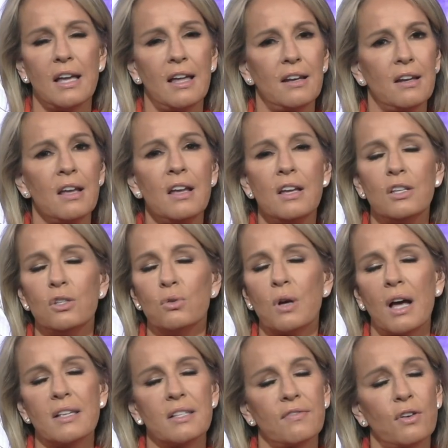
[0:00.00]
And you
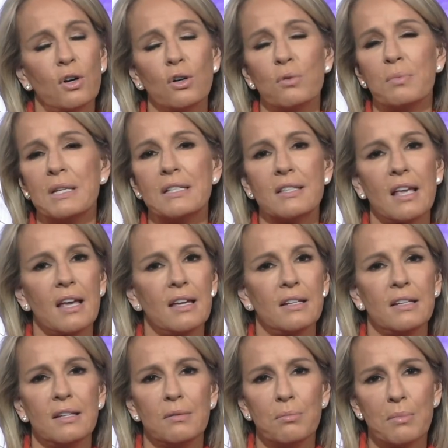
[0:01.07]
guys have heard me say it,
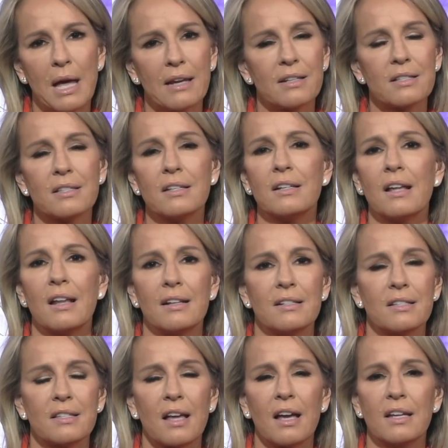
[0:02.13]
in medicine and in
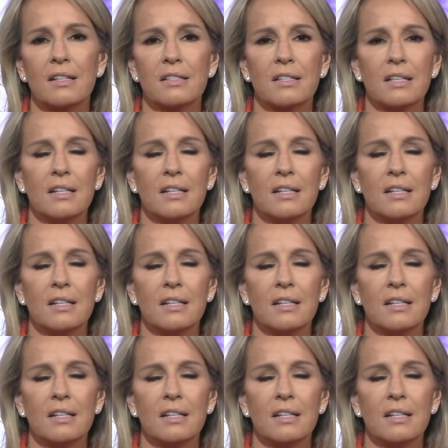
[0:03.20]
science,